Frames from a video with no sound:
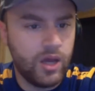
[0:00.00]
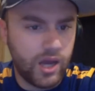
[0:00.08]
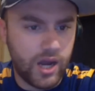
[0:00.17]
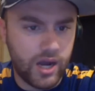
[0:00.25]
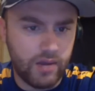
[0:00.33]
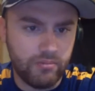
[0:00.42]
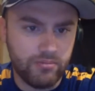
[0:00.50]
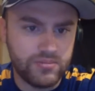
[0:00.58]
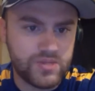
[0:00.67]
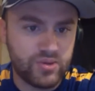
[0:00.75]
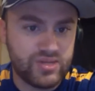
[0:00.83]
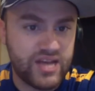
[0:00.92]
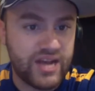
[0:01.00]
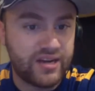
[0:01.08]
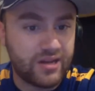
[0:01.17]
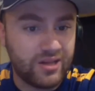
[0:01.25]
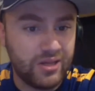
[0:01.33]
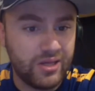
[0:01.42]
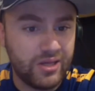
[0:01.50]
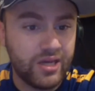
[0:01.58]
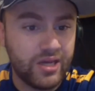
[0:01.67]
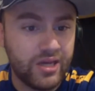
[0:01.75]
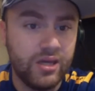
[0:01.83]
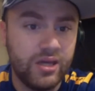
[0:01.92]
So technically,
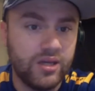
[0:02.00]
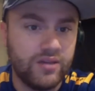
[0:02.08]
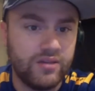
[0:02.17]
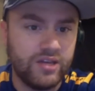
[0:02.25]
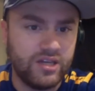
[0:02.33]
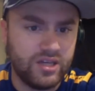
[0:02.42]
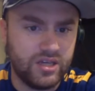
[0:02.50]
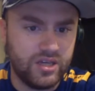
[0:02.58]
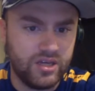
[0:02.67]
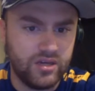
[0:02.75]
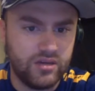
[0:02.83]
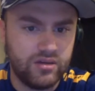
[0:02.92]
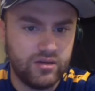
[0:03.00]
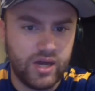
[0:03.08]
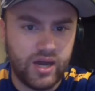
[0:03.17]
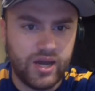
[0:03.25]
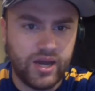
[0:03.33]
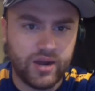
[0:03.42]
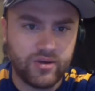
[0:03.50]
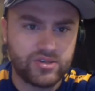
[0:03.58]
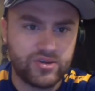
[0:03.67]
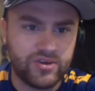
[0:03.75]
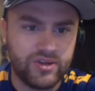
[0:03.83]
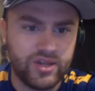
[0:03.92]
the aero
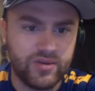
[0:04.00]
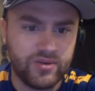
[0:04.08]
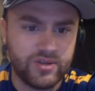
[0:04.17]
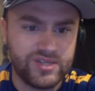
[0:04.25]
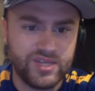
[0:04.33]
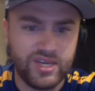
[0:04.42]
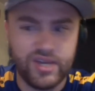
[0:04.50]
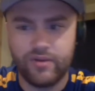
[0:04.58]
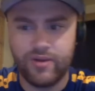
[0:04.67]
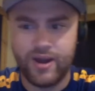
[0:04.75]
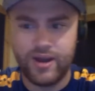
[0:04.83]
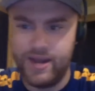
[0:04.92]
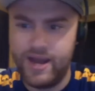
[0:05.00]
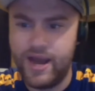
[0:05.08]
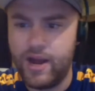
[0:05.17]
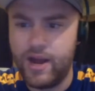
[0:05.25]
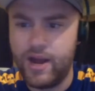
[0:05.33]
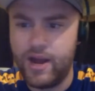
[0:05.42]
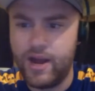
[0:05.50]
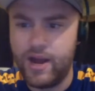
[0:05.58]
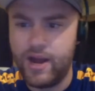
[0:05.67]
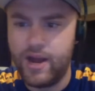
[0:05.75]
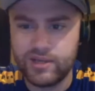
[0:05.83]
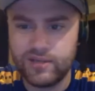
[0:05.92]
screen that we're seeing right now isn't
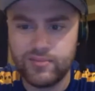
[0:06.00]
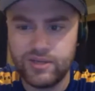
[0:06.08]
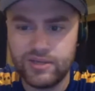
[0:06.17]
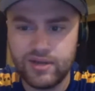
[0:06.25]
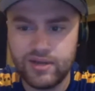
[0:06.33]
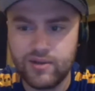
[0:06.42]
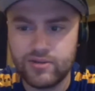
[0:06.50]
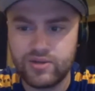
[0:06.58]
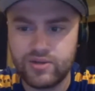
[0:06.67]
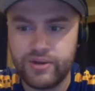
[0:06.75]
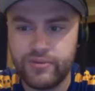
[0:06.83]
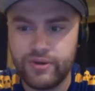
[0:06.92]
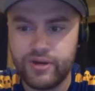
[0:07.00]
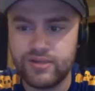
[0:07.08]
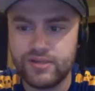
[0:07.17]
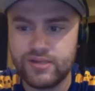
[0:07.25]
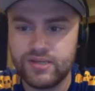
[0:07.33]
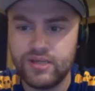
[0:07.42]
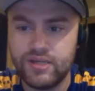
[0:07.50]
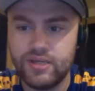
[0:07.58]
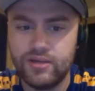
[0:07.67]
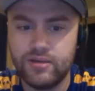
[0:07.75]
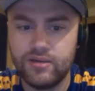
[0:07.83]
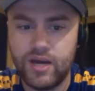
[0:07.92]
going to be the aero screen we're going to see
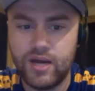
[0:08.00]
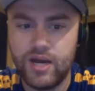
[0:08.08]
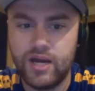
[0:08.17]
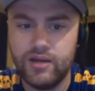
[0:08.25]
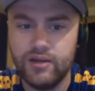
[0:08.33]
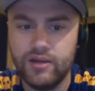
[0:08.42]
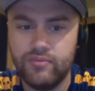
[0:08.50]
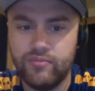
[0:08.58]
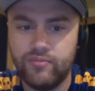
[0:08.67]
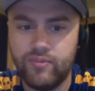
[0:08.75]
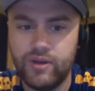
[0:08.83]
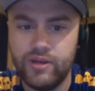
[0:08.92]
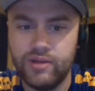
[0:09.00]
when